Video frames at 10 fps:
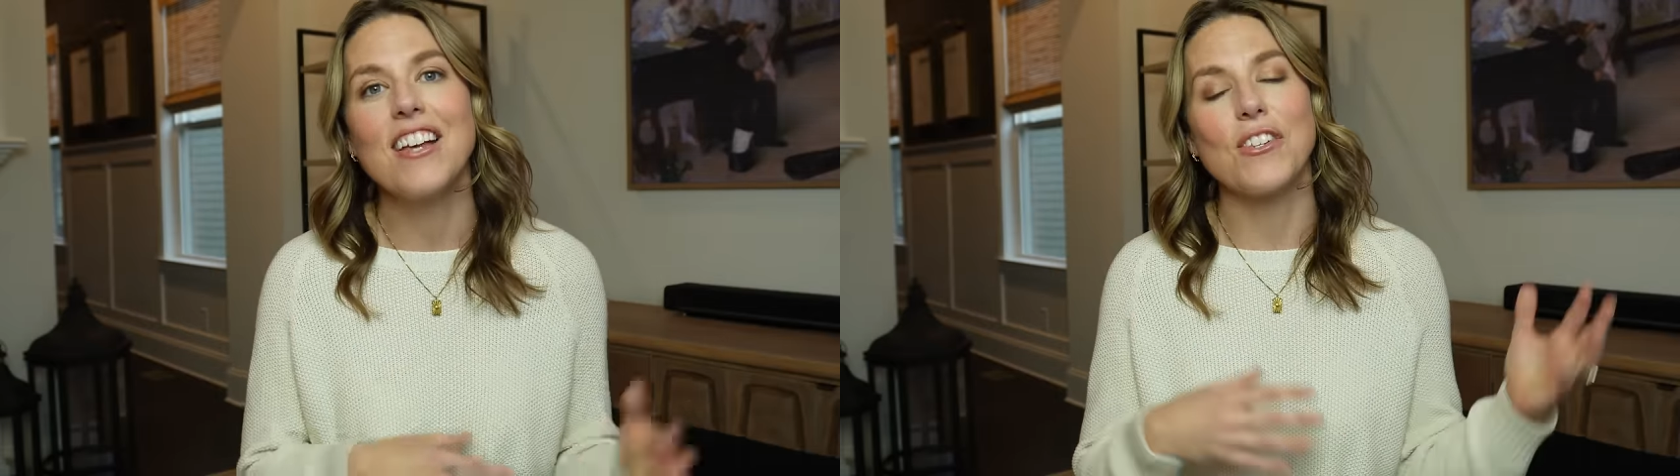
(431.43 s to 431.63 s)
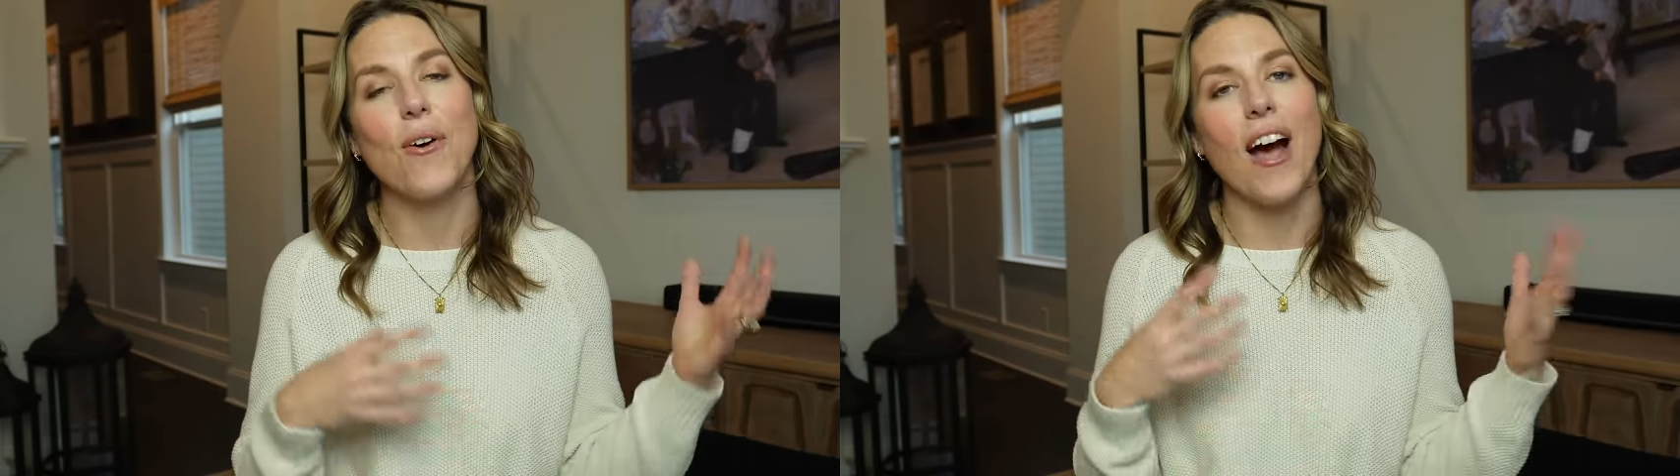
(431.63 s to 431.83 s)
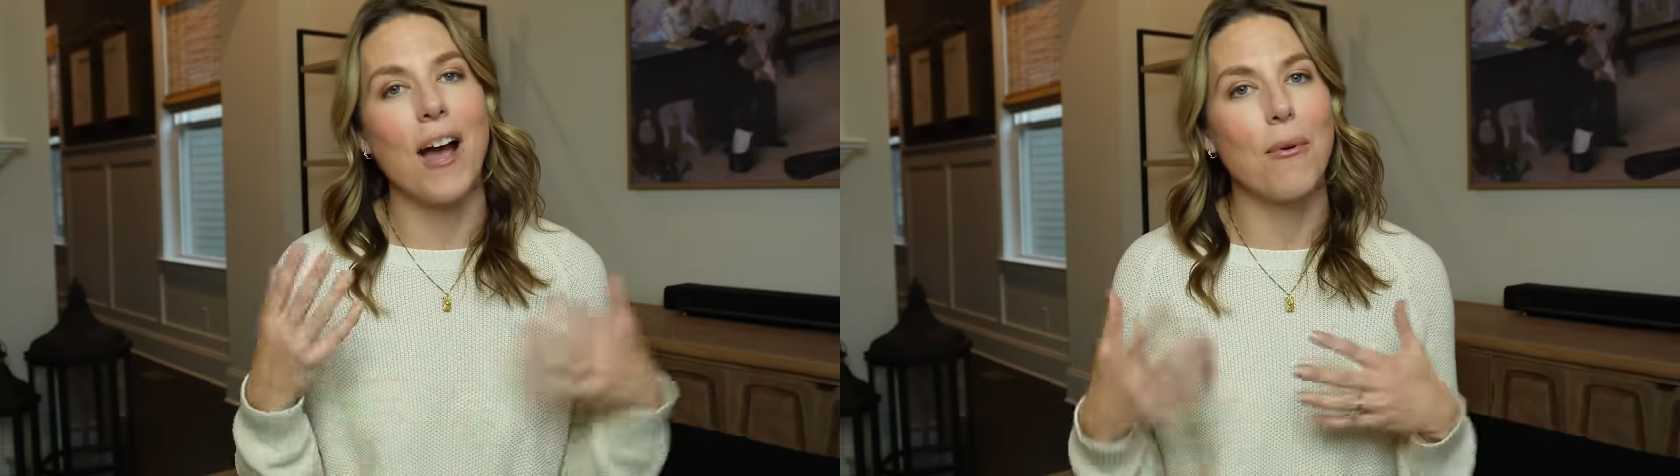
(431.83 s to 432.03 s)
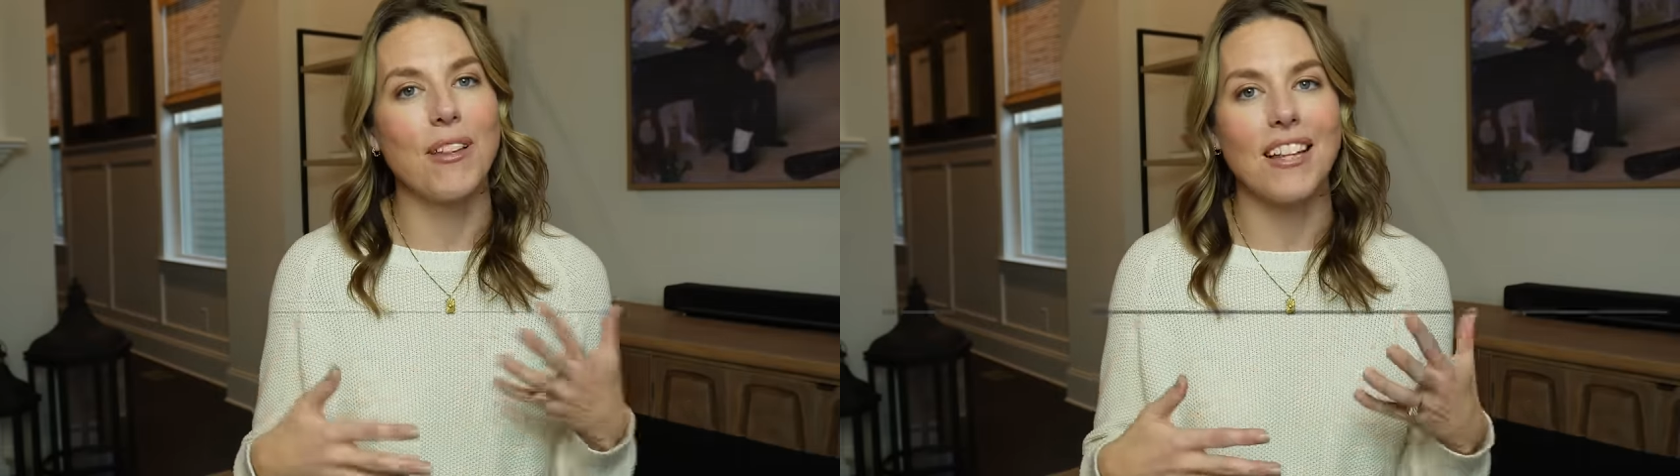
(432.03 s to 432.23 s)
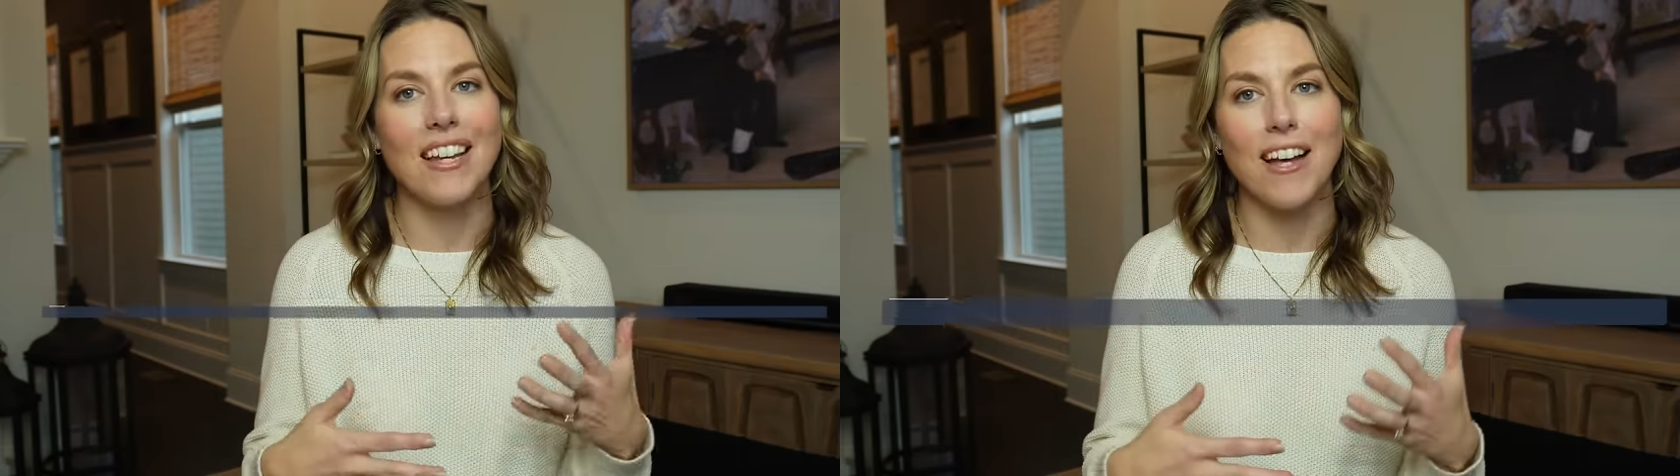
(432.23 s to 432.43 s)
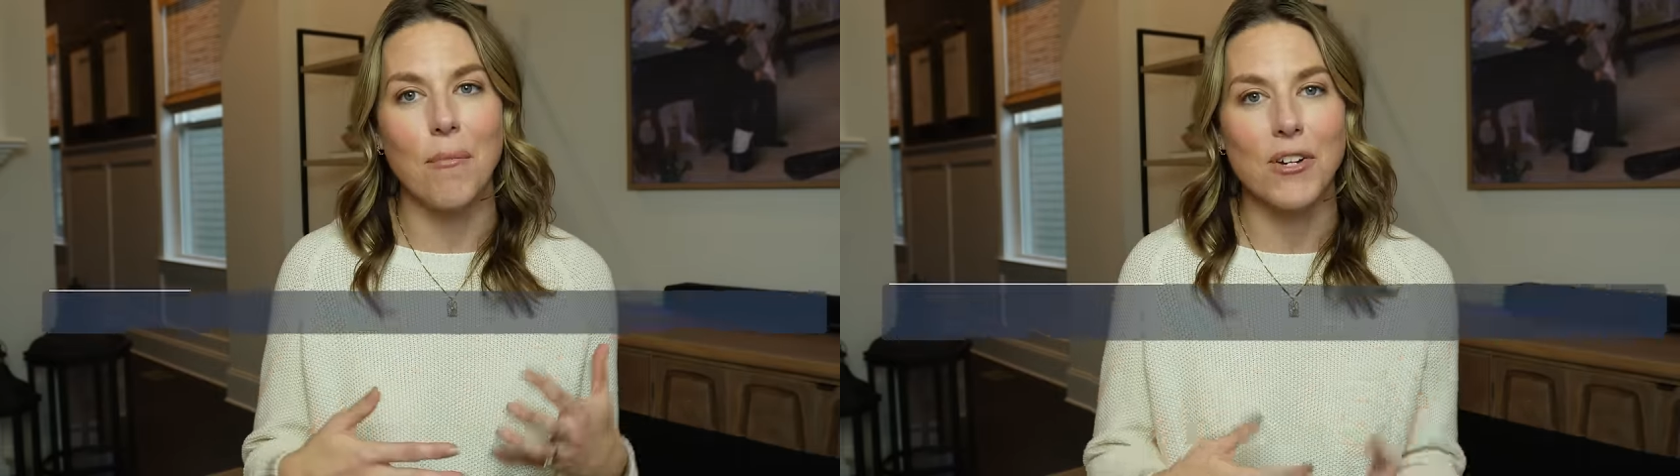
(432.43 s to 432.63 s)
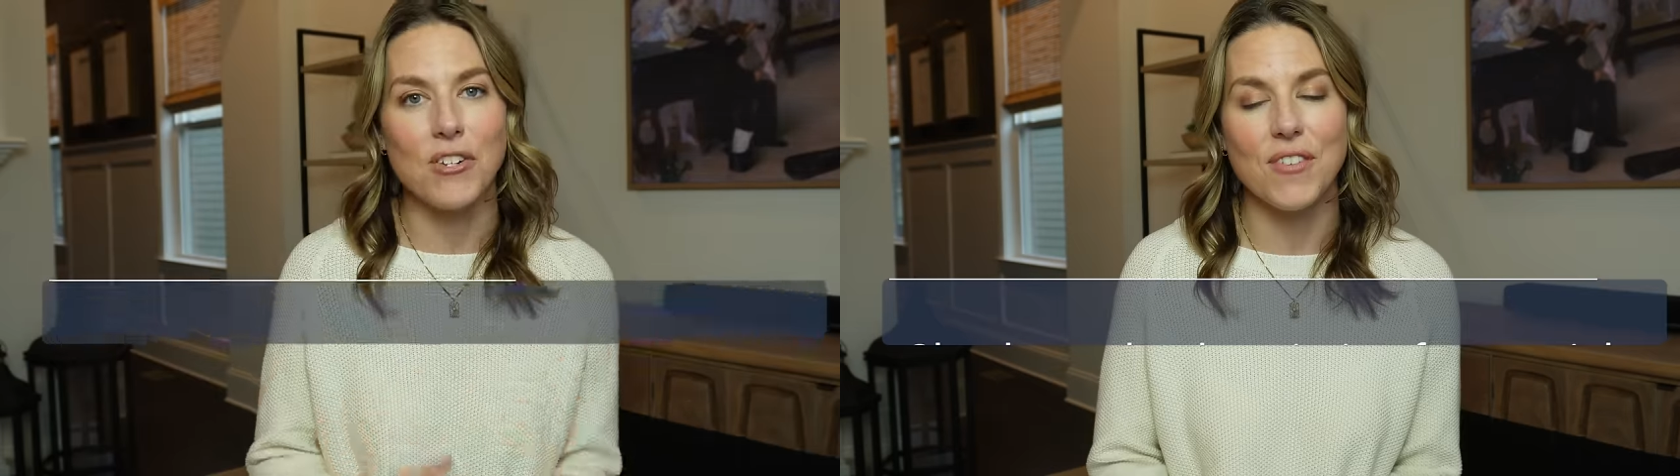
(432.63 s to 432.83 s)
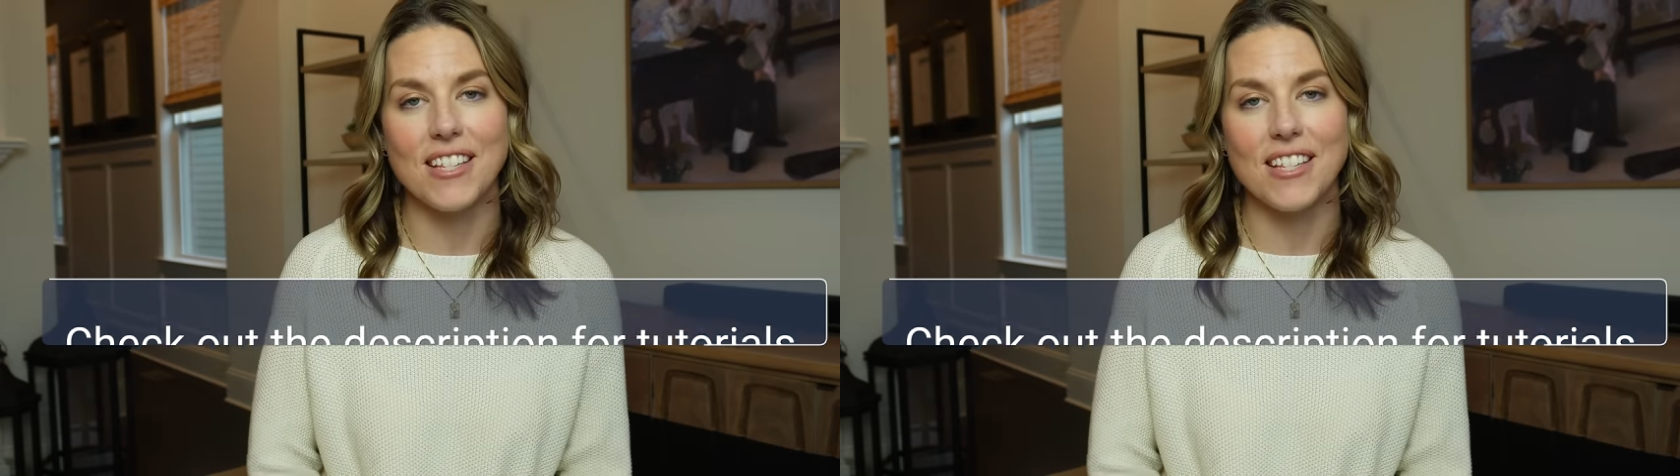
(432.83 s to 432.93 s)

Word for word: So I will link a bunch of